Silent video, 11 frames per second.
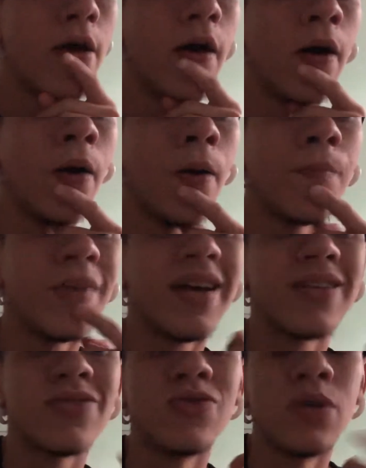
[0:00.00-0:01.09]
It
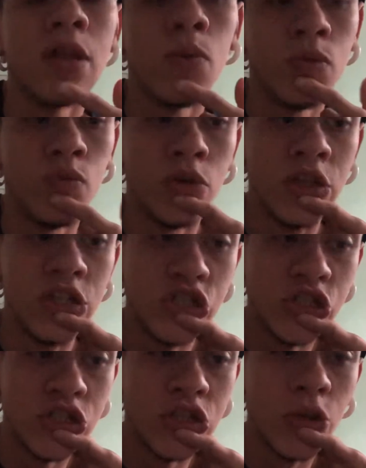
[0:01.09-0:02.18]
has to do a lot with
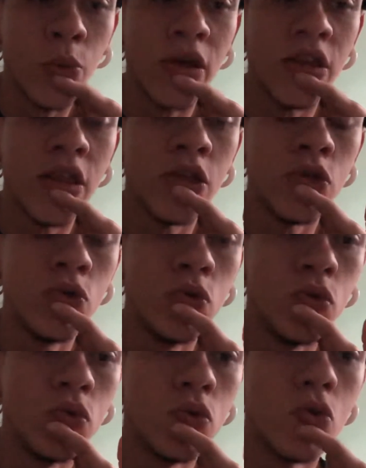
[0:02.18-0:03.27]
religion, the way that
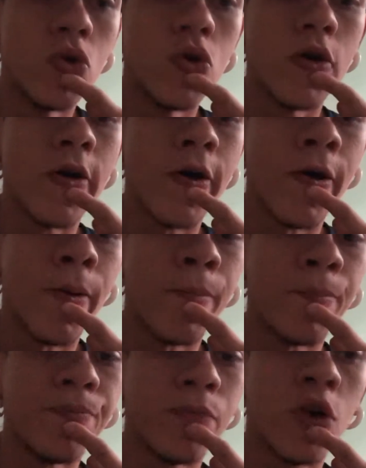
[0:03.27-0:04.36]
you
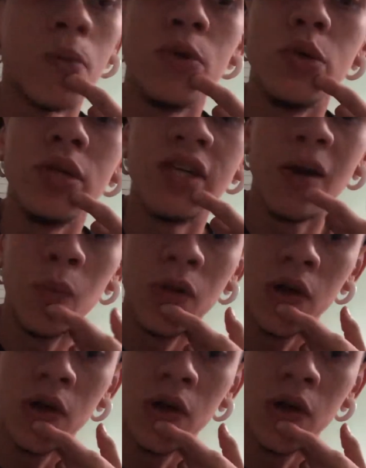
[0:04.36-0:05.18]
communicate with